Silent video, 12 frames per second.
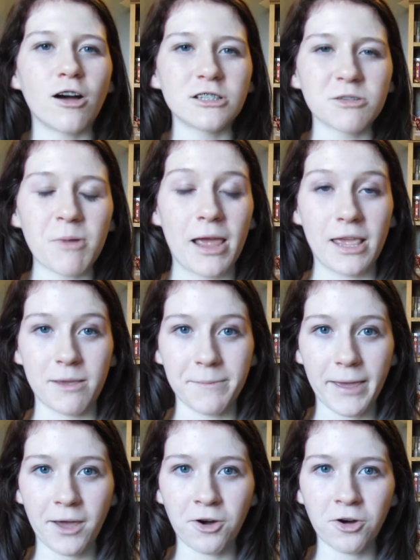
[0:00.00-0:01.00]
onto my
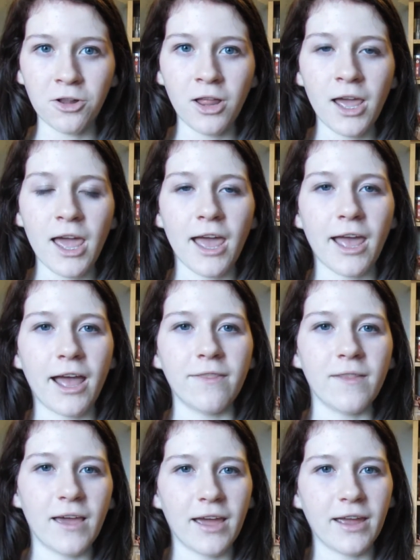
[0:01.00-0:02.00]
email
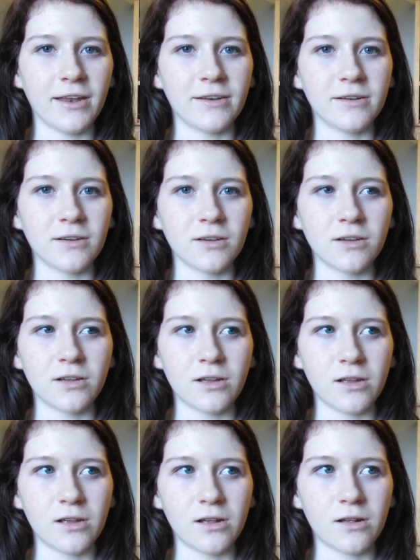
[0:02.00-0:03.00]
and then
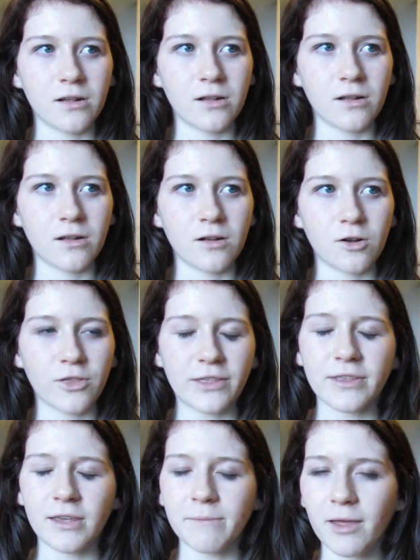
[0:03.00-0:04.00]

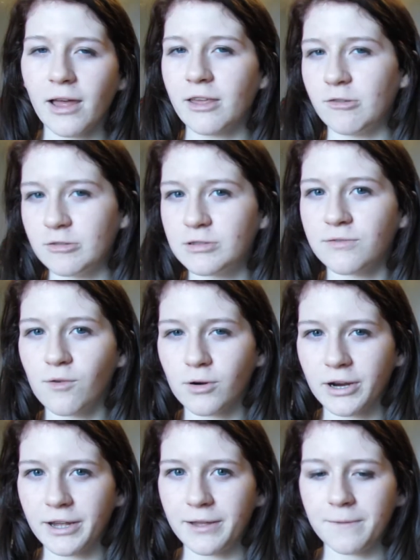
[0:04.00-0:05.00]
like the email I used
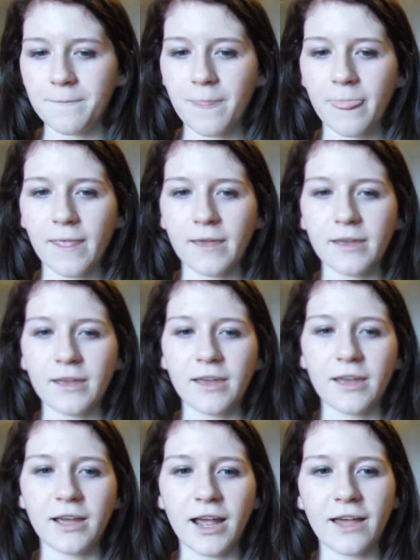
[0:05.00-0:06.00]
for it.
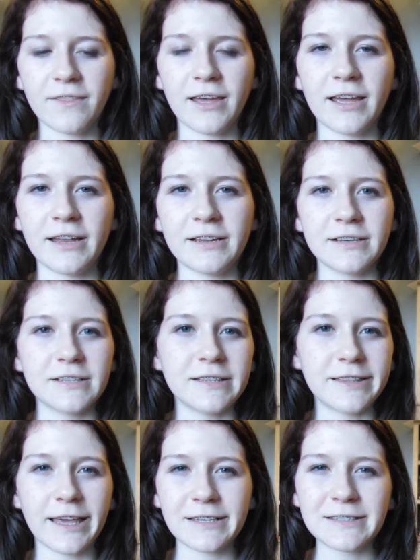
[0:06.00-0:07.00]
And then
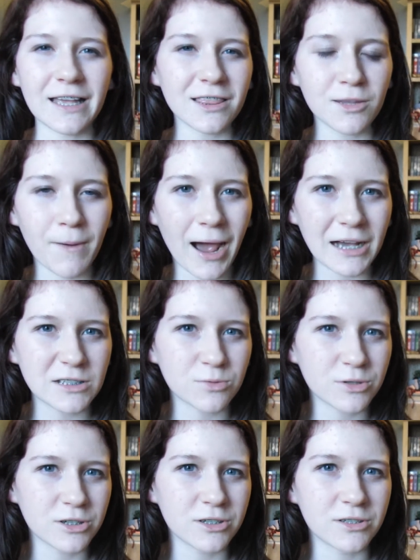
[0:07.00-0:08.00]
they sent the
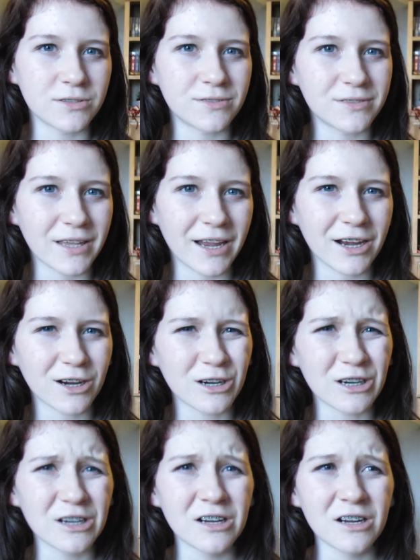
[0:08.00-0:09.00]
password
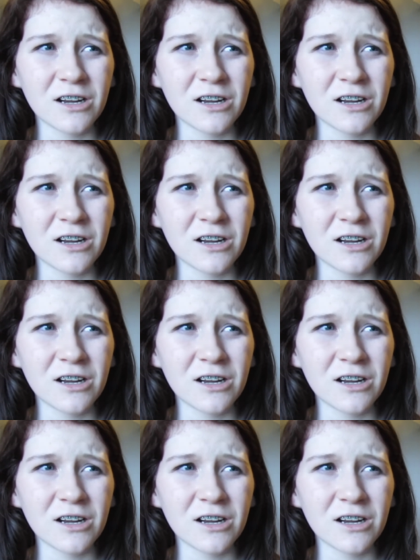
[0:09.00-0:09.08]
there.